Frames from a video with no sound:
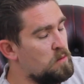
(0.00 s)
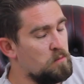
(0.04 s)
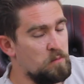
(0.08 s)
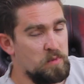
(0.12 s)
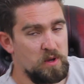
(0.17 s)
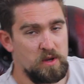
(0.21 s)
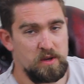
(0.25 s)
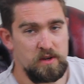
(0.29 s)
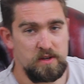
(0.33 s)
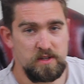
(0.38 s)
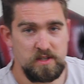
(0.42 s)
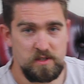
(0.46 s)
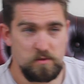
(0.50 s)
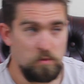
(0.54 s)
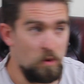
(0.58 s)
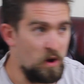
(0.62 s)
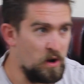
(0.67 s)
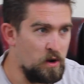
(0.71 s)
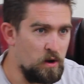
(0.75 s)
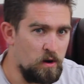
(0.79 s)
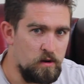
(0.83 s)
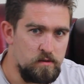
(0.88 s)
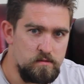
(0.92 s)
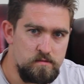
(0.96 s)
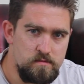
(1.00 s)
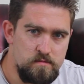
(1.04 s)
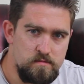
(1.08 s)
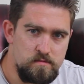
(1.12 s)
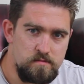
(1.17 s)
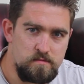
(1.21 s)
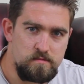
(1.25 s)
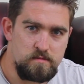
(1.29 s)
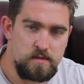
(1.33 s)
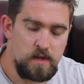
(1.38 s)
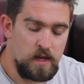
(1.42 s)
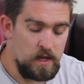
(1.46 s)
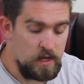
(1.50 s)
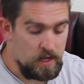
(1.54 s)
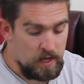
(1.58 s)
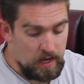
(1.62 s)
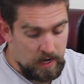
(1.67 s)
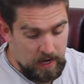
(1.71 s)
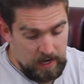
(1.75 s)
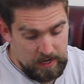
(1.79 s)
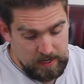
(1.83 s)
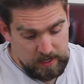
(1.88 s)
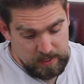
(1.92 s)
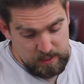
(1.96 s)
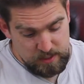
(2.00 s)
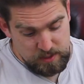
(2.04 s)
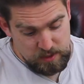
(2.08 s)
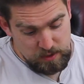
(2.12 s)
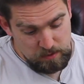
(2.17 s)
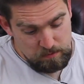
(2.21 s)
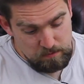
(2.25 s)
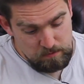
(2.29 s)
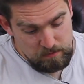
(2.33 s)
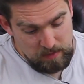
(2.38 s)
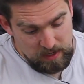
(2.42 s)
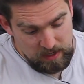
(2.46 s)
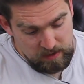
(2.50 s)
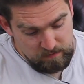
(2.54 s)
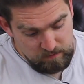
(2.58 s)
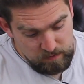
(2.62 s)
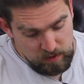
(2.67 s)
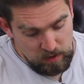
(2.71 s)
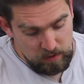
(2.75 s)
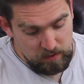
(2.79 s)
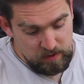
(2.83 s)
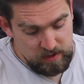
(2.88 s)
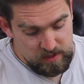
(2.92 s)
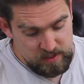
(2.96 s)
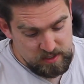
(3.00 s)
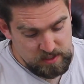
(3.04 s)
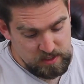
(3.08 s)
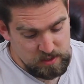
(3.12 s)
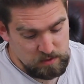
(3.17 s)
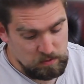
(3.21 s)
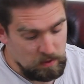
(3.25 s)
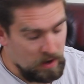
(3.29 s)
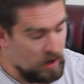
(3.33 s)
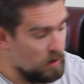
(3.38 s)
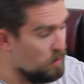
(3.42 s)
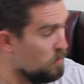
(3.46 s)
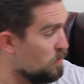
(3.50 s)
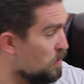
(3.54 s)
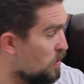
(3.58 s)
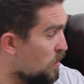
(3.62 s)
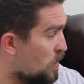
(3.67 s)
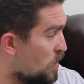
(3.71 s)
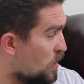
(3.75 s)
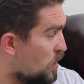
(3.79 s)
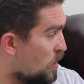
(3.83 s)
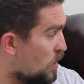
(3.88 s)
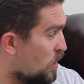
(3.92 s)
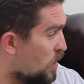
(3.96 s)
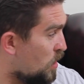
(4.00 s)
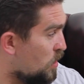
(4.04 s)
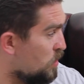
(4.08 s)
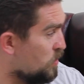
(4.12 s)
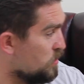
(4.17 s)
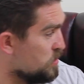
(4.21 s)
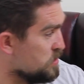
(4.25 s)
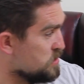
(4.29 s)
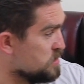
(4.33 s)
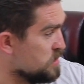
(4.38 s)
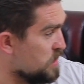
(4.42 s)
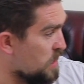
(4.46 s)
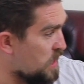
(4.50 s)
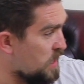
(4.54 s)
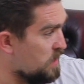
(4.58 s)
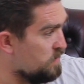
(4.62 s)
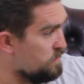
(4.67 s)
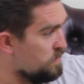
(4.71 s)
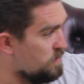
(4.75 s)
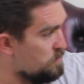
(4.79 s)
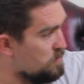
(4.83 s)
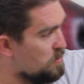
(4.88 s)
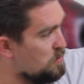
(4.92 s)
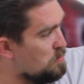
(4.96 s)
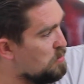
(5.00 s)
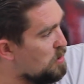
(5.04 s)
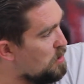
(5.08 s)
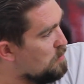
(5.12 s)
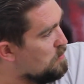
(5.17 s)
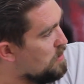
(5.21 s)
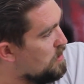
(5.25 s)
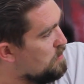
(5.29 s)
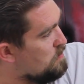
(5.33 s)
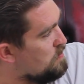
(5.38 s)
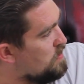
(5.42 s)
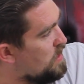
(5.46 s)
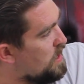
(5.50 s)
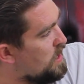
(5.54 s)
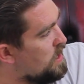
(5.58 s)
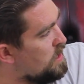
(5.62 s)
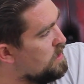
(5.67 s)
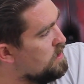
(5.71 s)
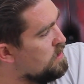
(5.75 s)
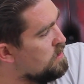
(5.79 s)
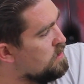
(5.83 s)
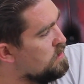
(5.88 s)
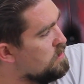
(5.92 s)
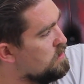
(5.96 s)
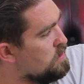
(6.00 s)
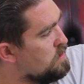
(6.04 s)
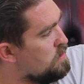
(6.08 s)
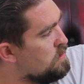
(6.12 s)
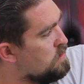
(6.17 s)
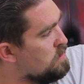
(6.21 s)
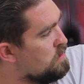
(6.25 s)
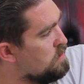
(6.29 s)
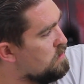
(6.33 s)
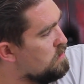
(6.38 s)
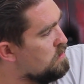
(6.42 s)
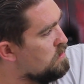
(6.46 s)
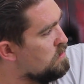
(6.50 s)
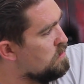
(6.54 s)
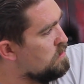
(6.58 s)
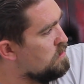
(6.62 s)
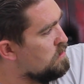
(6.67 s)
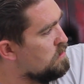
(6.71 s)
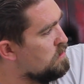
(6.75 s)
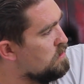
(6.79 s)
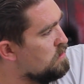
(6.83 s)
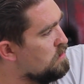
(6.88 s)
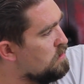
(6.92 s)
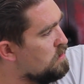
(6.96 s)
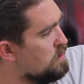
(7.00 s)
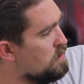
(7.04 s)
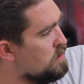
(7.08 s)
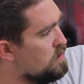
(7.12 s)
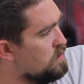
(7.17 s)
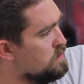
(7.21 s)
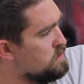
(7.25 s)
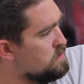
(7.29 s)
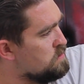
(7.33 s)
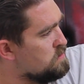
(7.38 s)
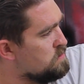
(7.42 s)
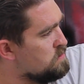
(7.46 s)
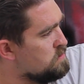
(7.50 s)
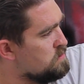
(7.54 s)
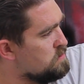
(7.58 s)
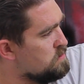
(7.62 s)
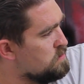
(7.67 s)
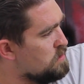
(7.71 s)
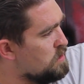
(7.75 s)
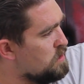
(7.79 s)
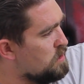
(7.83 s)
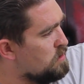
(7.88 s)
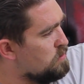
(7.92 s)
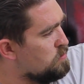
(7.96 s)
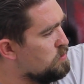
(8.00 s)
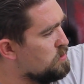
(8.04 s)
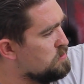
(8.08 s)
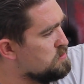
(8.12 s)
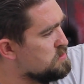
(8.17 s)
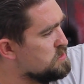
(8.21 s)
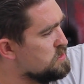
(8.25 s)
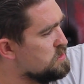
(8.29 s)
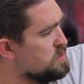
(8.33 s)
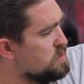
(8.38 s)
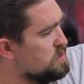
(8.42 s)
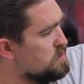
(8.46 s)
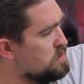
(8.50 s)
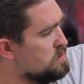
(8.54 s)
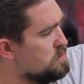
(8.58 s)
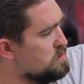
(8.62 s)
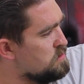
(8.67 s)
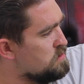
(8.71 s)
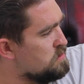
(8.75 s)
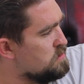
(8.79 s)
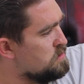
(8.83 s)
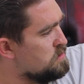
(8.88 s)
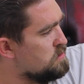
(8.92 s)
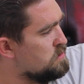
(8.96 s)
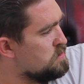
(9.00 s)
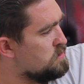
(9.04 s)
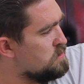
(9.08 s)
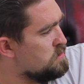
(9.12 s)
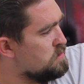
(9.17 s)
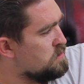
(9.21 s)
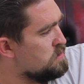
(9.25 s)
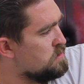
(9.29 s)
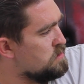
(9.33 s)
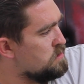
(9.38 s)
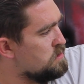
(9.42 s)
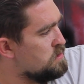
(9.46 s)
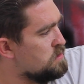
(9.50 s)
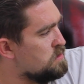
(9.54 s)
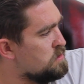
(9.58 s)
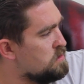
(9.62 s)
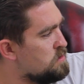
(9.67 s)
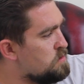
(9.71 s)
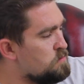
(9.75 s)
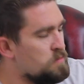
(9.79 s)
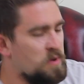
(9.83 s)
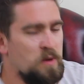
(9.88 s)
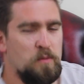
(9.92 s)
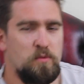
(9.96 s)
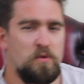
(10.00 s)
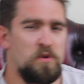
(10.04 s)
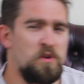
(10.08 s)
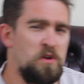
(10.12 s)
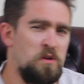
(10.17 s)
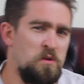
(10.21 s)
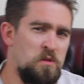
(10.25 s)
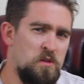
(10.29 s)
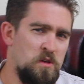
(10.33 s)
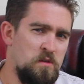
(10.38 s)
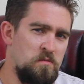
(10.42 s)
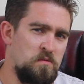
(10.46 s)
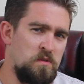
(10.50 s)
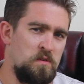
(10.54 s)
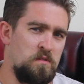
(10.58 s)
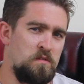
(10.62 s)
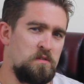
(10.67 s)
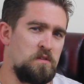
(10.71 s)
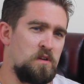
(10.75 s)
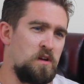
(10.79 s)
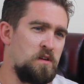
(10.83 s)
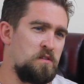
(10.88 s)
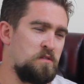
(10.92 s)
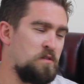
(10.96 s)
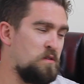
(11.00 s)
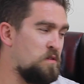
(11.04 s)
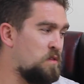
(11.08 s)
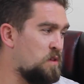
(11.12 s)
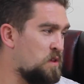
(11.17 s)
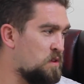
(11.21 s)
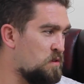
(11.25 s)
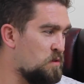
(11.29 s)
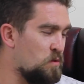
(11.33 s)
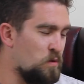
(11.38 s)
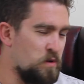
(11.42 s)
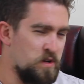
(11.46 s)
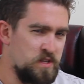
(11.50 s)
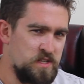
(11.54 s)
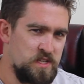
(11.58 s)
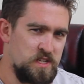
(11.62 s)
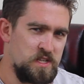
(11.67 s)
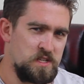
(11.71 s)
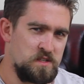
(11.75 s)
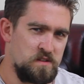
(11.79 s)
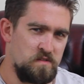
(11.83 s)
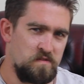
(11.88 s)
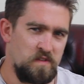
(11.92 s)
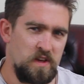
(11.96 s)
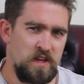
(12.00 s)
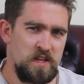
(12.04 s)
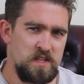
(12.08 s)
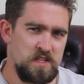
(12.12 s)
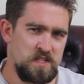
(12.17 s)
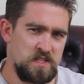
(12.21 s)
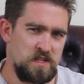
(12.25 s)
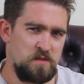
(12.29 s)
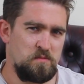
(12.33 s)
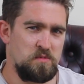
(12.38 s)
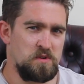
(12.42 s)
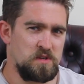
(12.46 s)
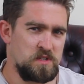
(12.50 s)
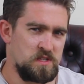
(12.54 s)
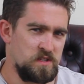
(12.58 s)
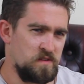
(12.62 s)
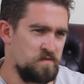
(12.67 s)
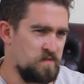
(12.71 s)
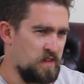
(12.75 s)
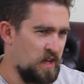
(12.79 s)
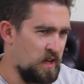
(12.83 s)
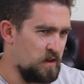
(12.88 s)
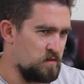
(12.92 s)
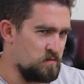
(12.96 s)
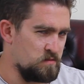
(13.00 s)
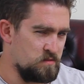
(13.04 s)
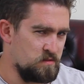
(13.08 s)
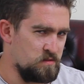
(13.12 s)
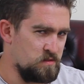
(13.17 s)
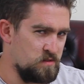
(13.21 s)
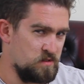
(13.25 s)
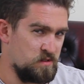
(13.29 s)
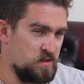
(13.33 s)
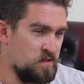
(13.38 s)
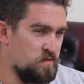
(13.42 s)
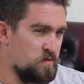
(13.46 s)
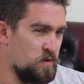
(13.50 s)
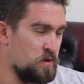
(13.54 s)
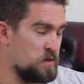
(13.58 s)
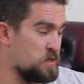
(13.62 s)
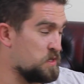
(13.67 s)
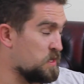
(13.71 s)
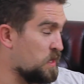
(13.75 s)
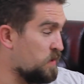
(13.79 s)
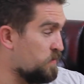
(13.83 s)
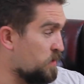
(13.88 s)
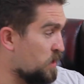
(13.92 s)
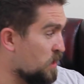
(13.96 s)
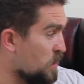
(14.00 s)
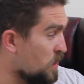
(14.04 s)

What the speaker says: Because why not? And as you may have noticed as well, I also have, I'm going to pop him there. Oh, whoops. Oh. People on YouTube seem to like do these noises and things as they put stuff down, so I thought I'd just give it a